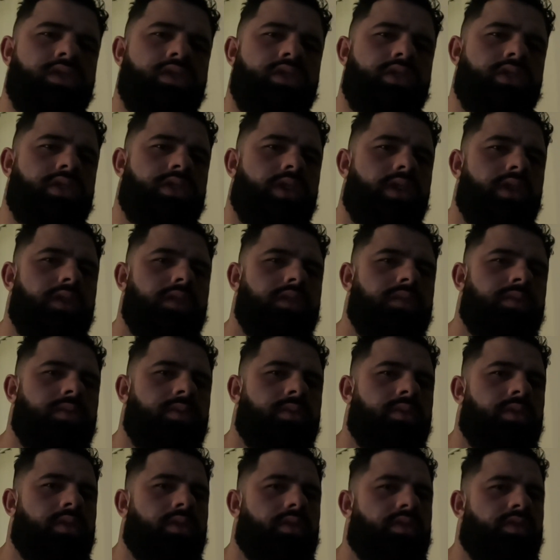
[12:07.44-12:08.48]
Shadows
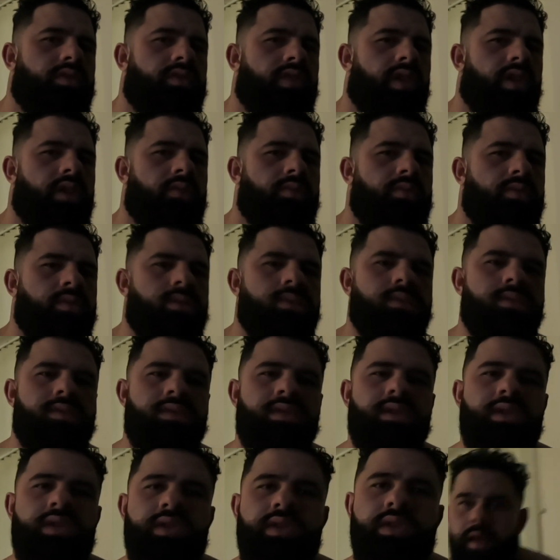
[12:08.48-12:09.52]
make me look flat,
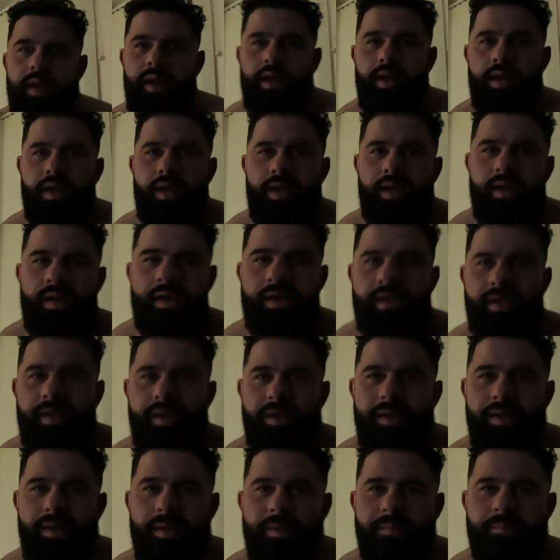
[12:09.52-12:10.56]

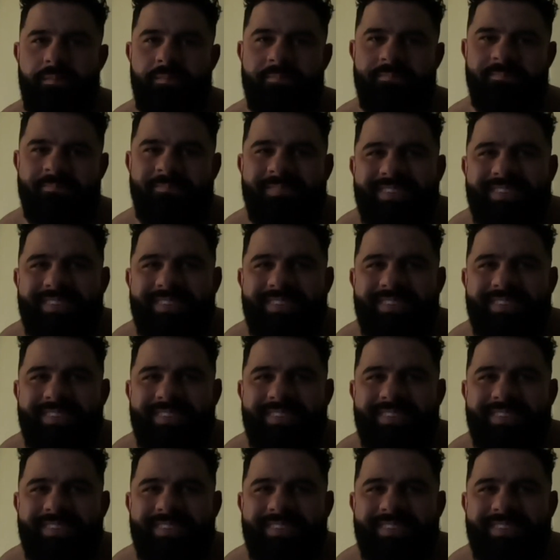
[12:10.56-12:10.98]
bro.